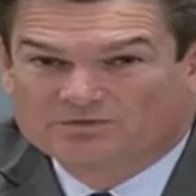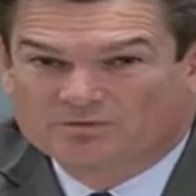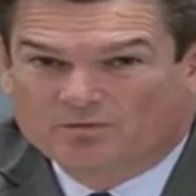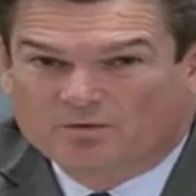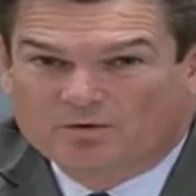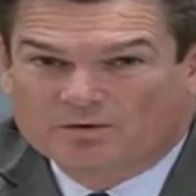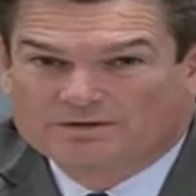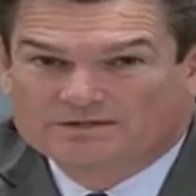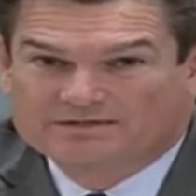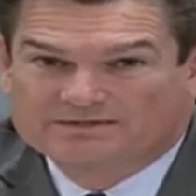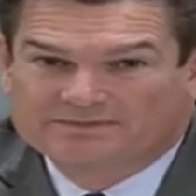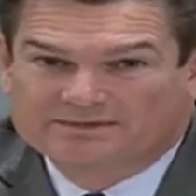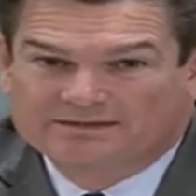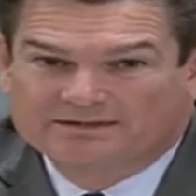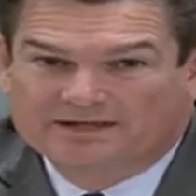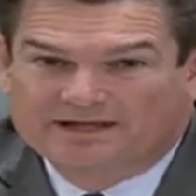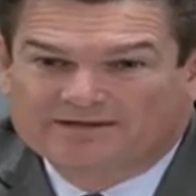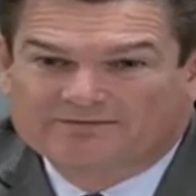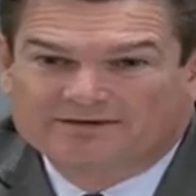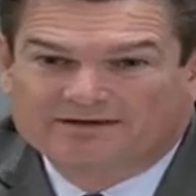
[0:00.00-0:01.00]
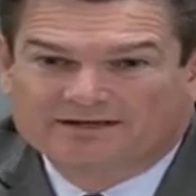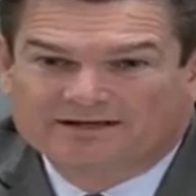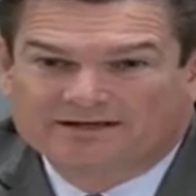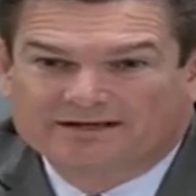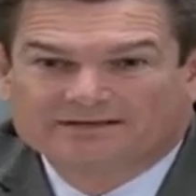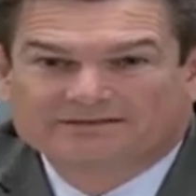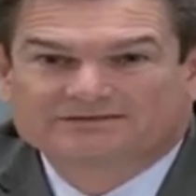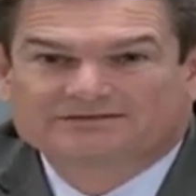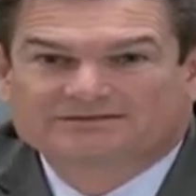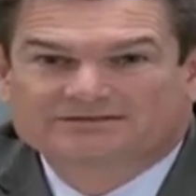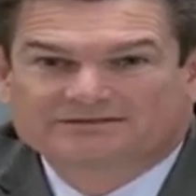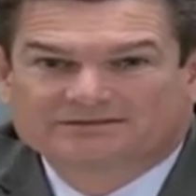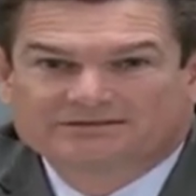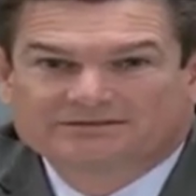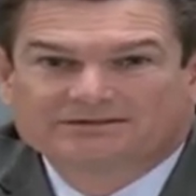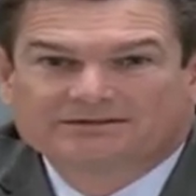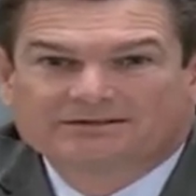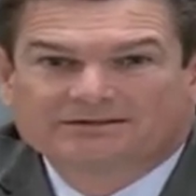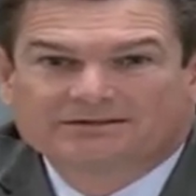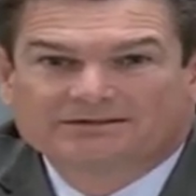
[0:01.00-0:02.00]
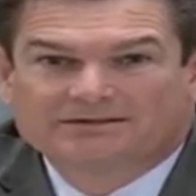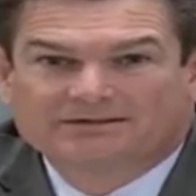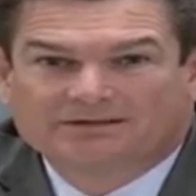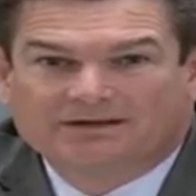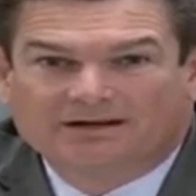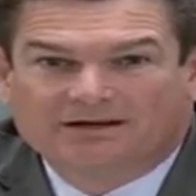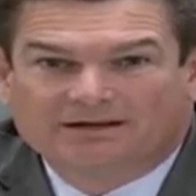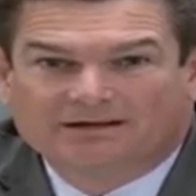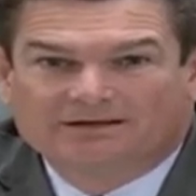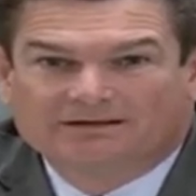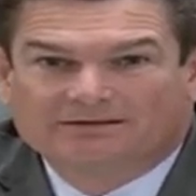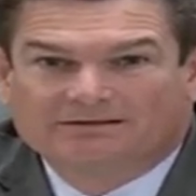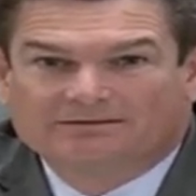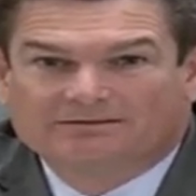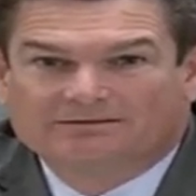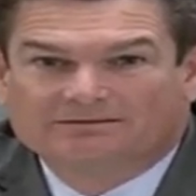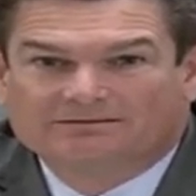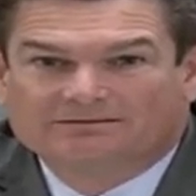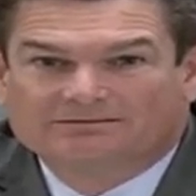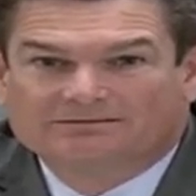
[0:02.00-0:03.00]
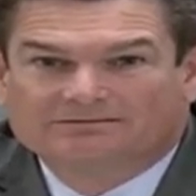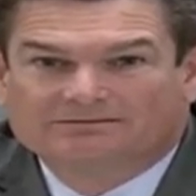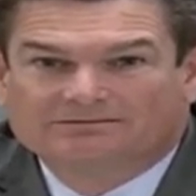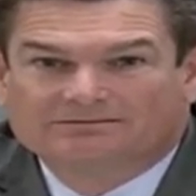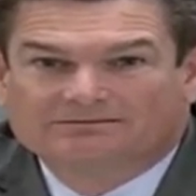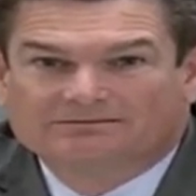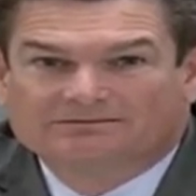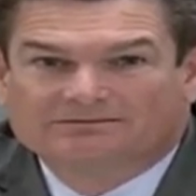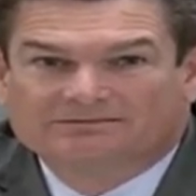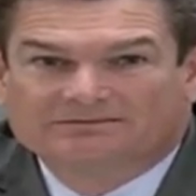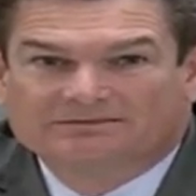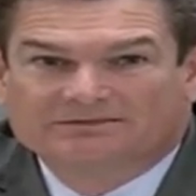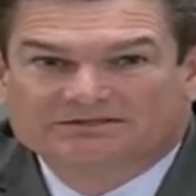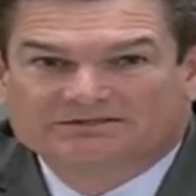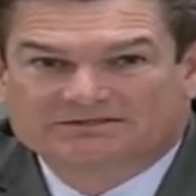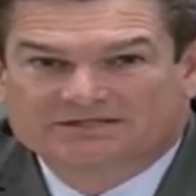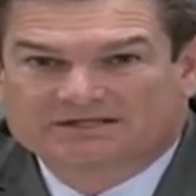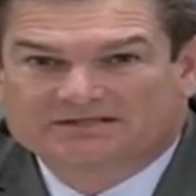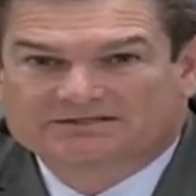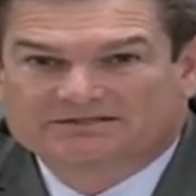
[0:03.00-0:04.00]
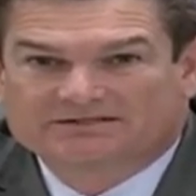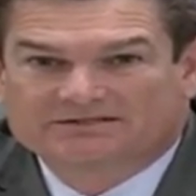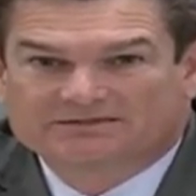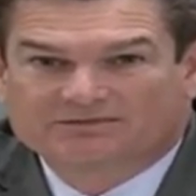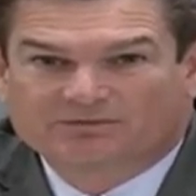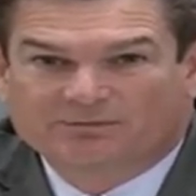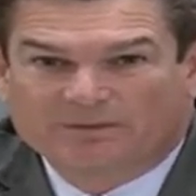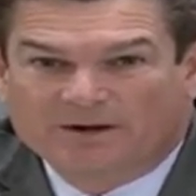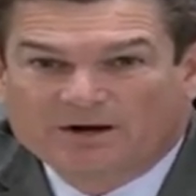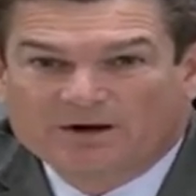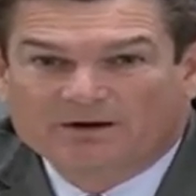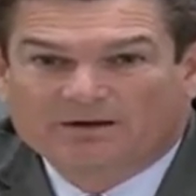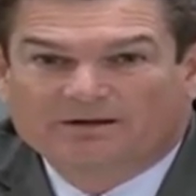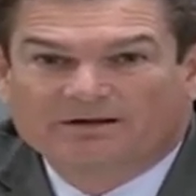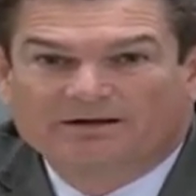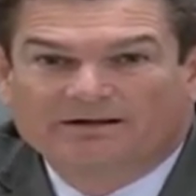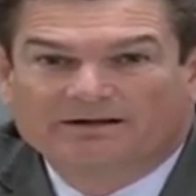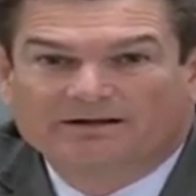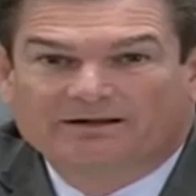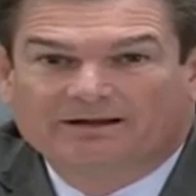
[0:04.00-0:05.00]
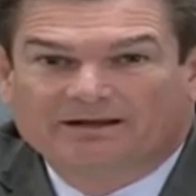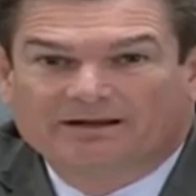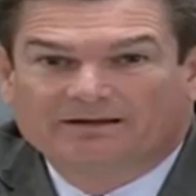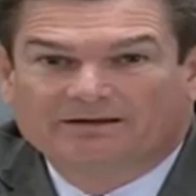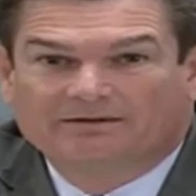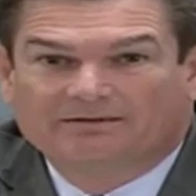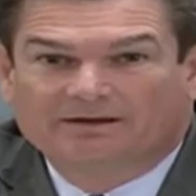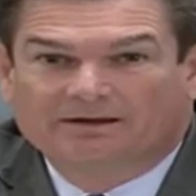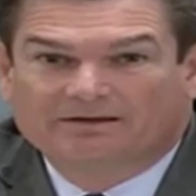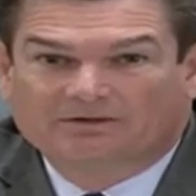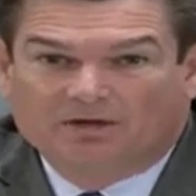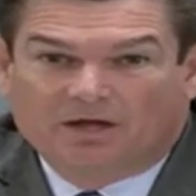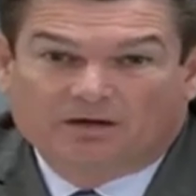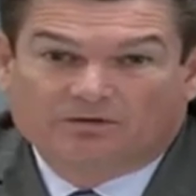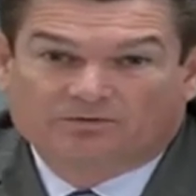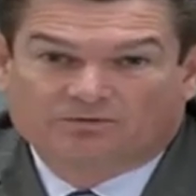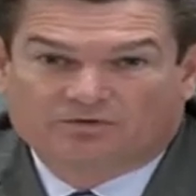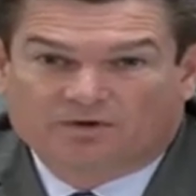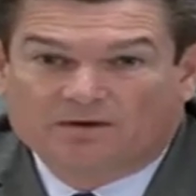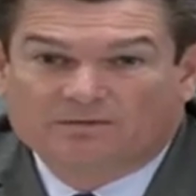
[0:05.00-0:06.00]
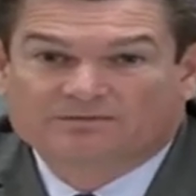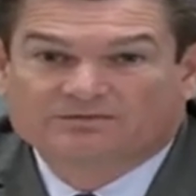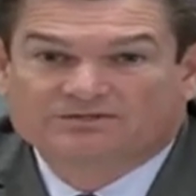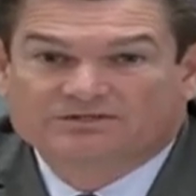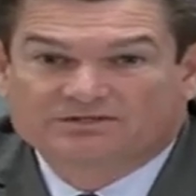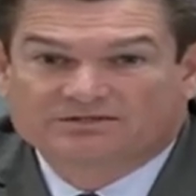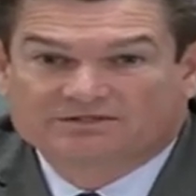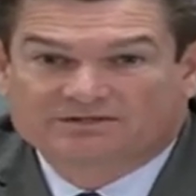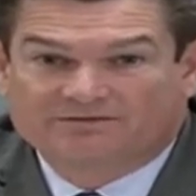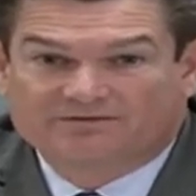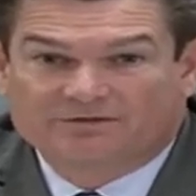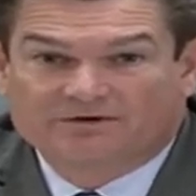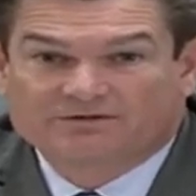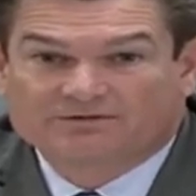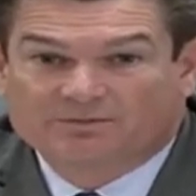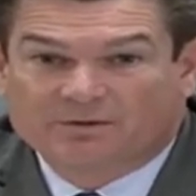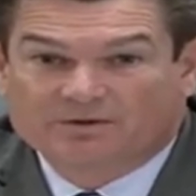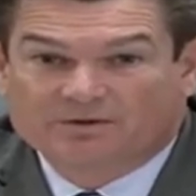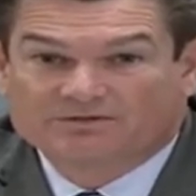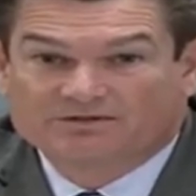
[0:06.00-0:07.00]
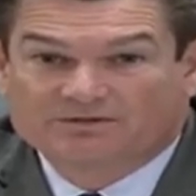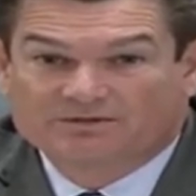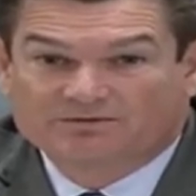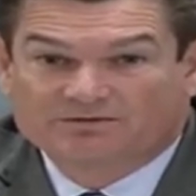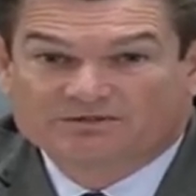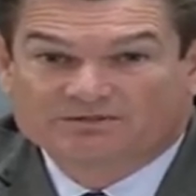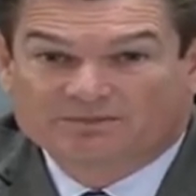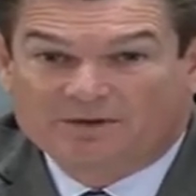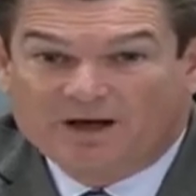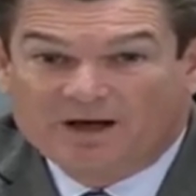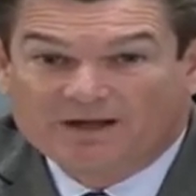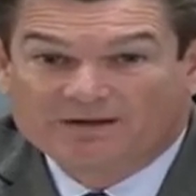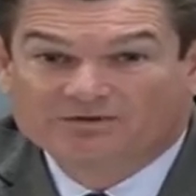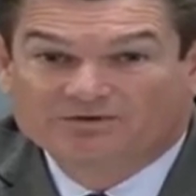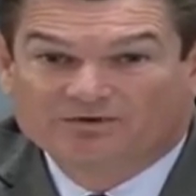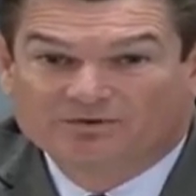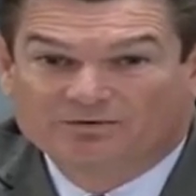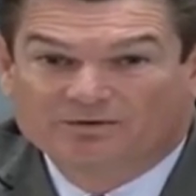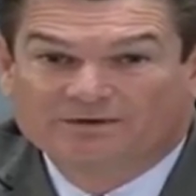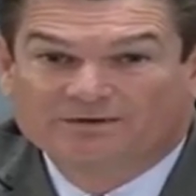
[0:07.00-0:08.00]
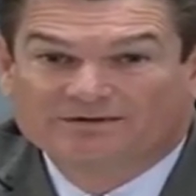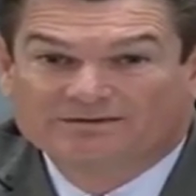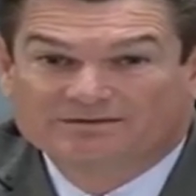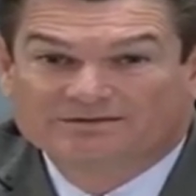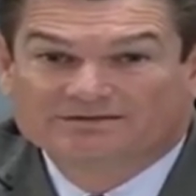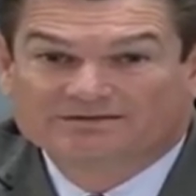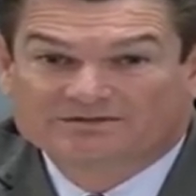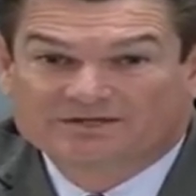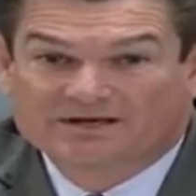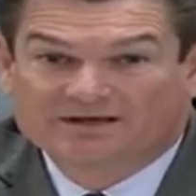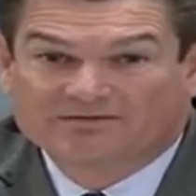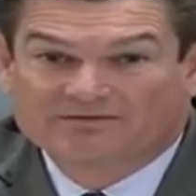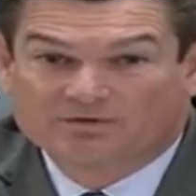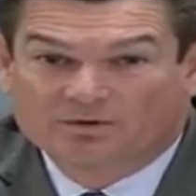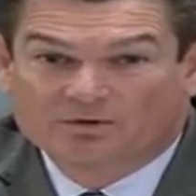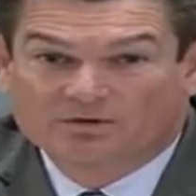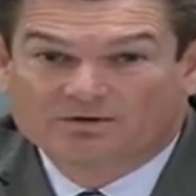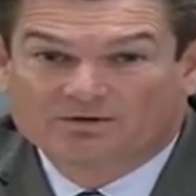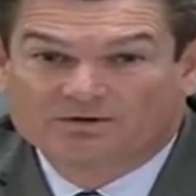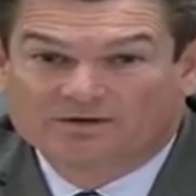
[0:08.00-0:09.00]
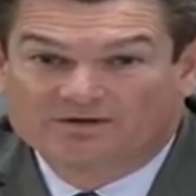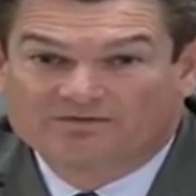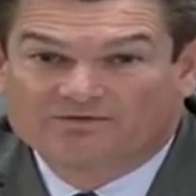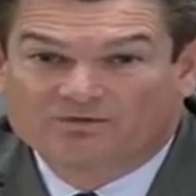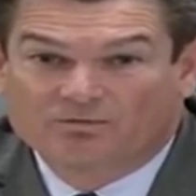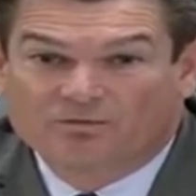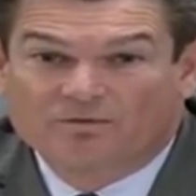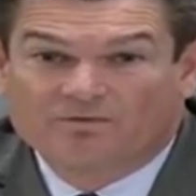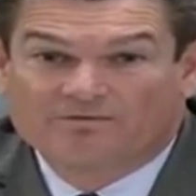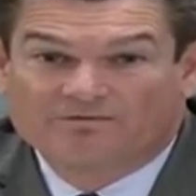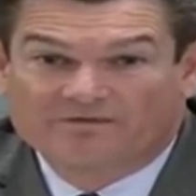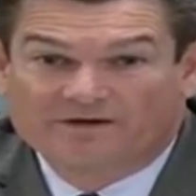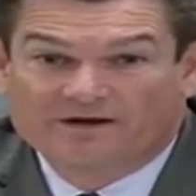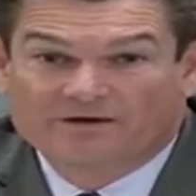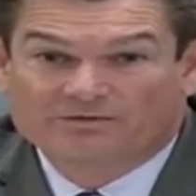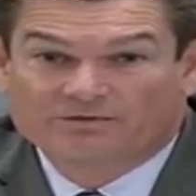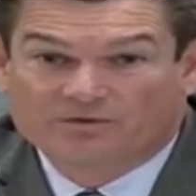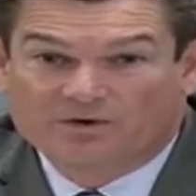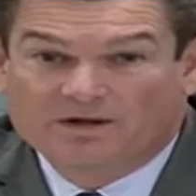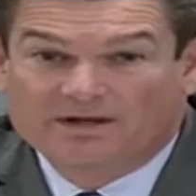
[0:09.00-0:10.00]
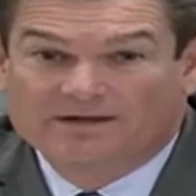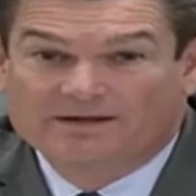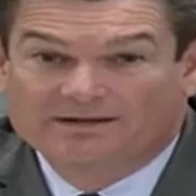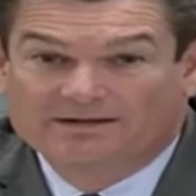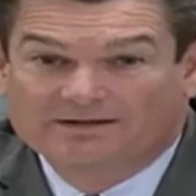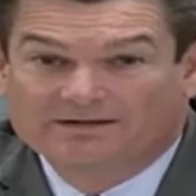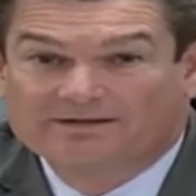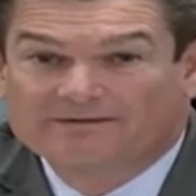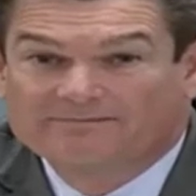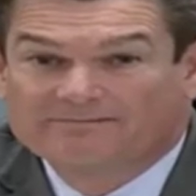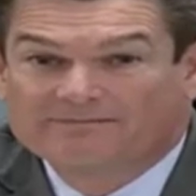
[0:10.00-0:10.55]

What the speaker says: a war that's been levied against the citizens of America. And Donald Trump's just the first person to respond to it, to say, if you want fair trade,